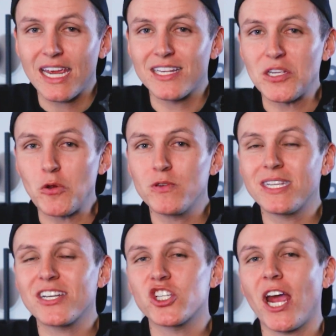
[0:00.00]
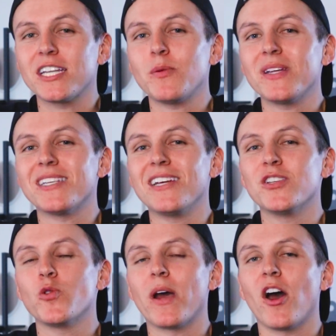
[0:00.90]
is using
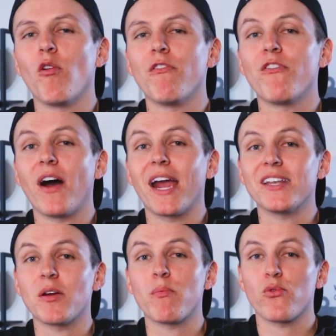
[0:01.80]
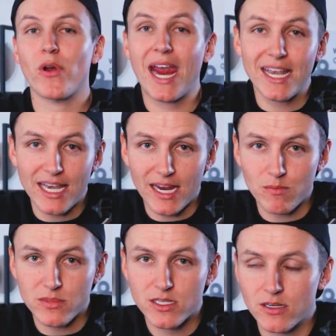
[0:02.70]
ChatGPT to help find brand
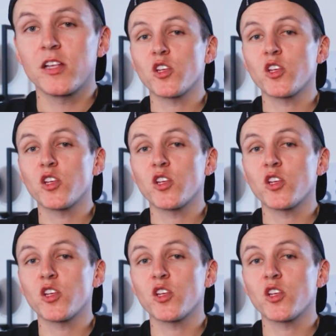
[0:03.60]
names.